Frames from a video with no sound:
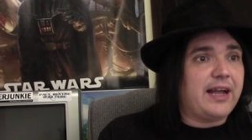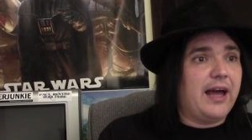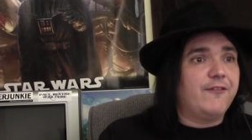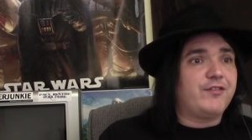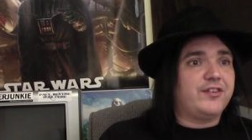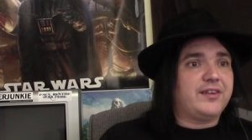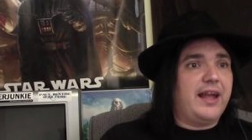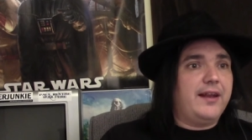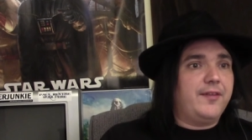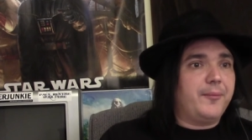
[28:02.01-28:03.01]

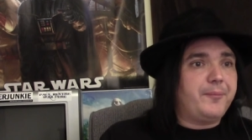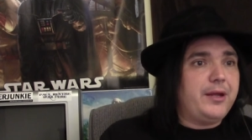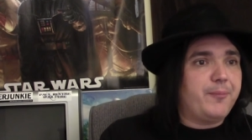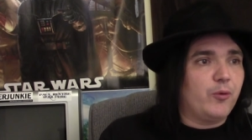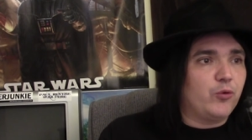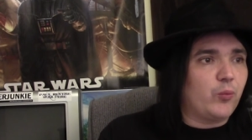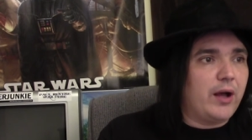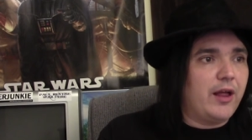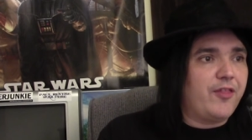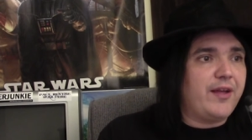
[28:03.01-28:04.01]
confiscated the people's
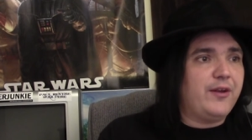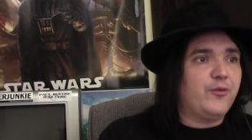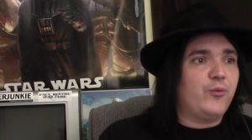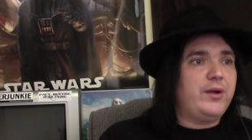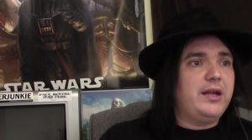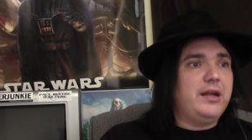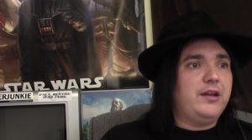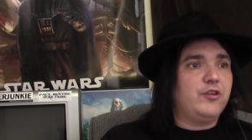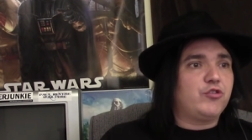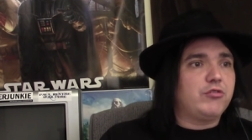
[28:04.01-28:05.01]
wealth, and
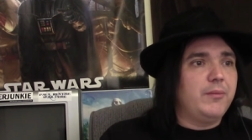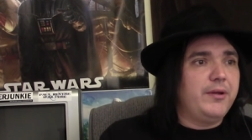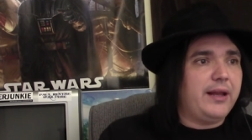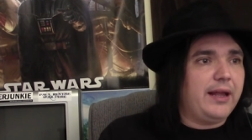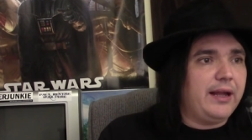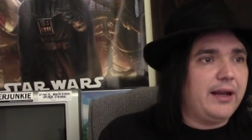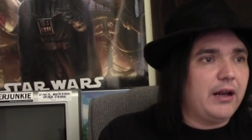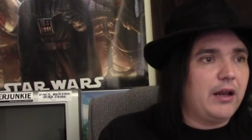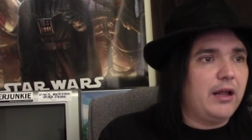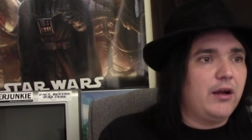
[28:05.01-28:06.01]
redistributing it
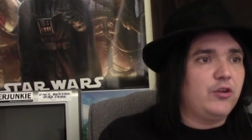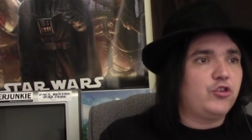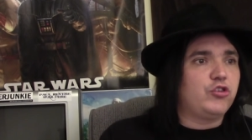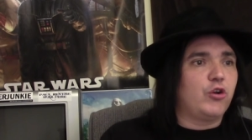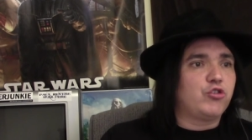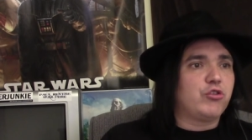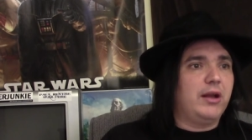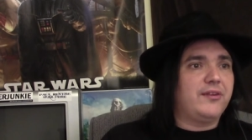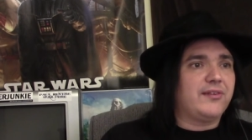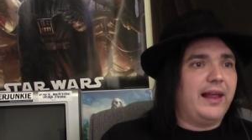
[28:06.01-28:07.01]
along
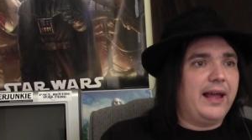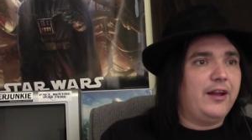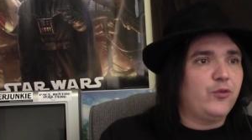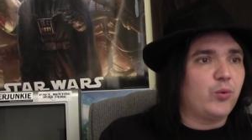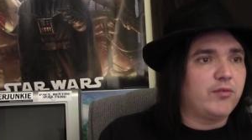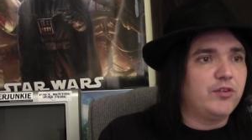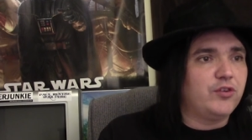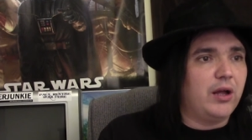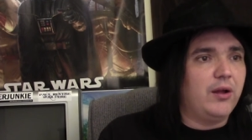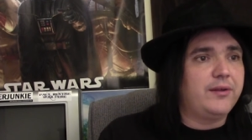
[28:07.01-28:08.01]
socialist lines will
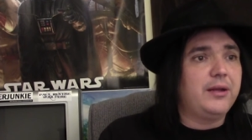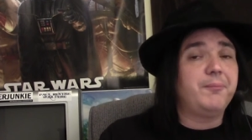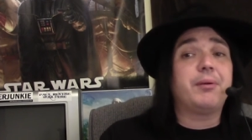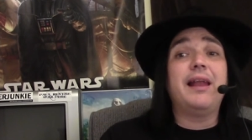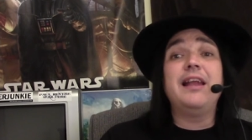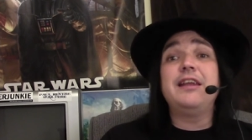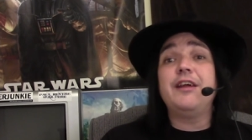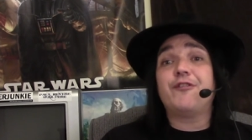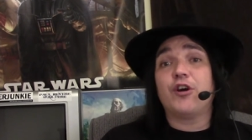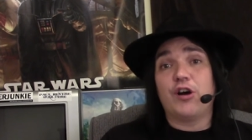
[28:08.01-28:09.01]
result in
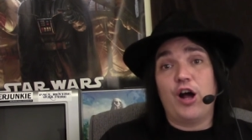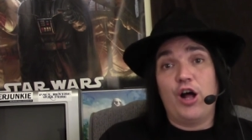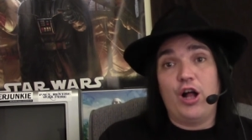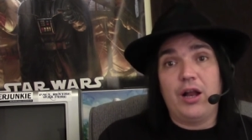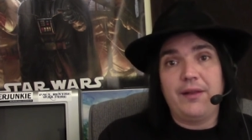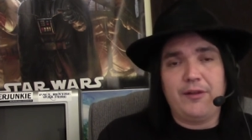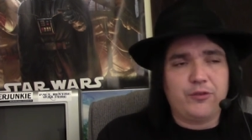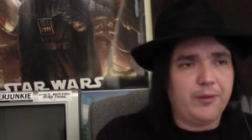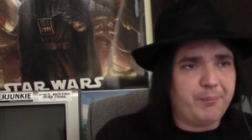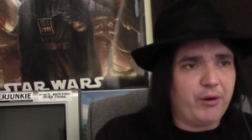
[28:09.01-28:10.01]
plenty for all.
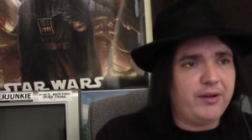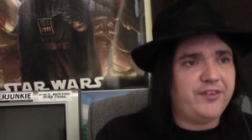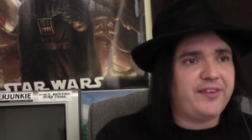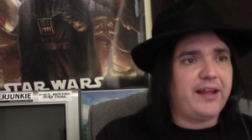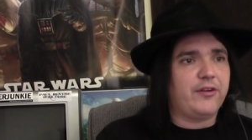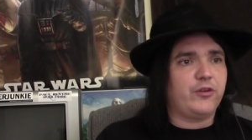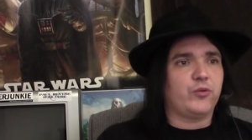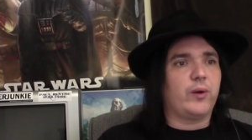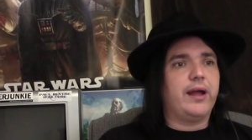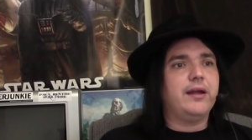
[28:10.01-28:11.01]
It's the Bernie Sanders
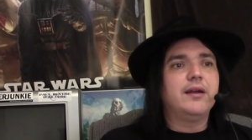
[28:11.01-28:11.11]
way.